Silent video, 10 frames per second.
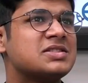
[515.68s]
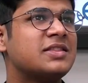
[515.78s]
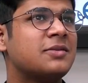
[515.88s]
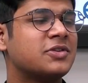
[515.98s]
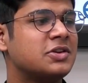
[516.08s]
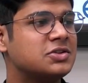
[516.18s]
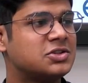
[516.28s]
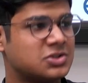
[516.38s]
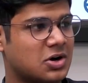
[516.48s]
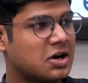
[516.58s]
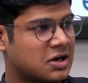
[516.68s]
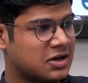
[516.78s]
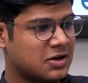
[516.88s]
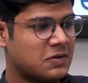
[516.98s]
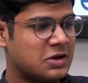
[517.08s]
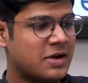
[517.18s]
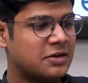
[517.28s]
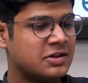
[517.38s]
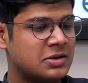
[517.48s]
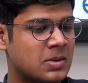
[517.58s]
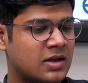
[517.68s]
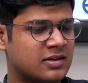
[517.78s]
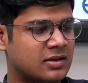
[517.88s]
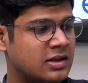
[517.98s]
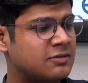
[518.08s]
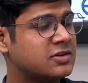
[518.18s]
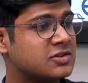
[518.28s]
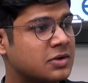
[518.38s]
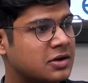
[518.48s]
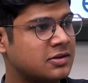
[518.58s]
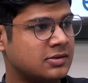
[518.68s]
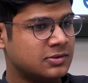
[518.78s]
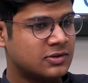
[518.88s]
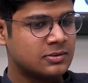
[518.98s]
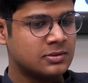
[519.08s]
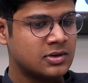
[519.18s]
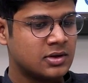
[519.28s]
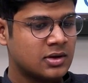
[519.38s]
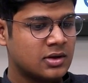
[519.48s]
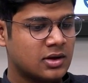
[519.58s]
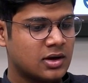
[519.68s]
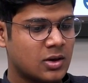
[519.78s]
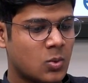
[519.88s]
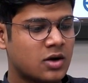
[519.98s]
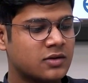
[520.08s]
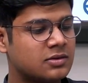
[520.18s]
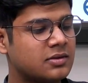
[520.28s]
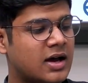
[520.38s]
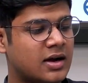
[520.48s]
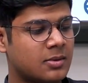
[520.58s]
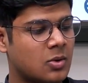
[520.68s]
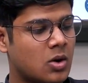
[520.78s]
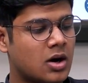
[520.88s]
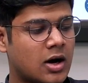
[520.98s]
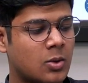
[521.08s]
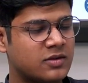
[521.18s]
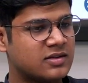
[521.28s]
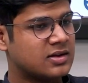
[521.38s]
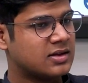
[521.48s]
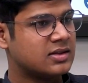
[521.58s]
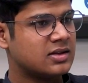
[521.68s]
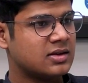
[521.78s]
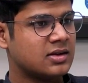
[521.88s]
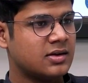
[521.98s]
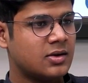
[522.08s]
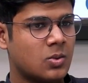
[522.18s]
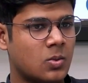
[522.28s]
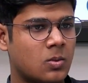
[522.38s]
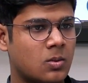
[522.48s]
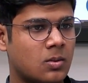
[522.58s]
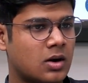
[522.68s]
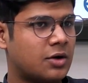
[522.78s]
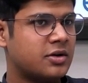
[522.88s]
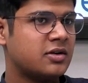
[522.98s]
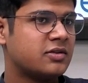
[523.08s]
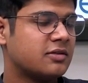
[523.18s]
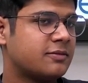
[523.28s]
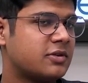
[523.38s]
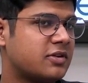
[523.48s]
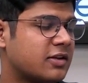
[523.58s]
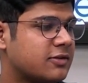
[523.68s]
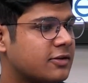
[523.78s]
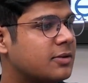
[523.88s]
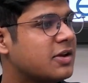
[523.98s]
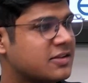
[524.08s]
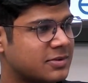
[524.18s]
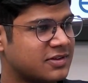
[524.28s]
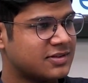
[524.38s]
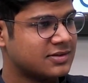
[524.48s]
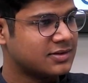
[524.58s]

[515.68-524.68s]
that there was a huge shock when you went to the US and even just going to the Zoom school. Walk us through that about how was it, and then how did it sort of transform you as a person?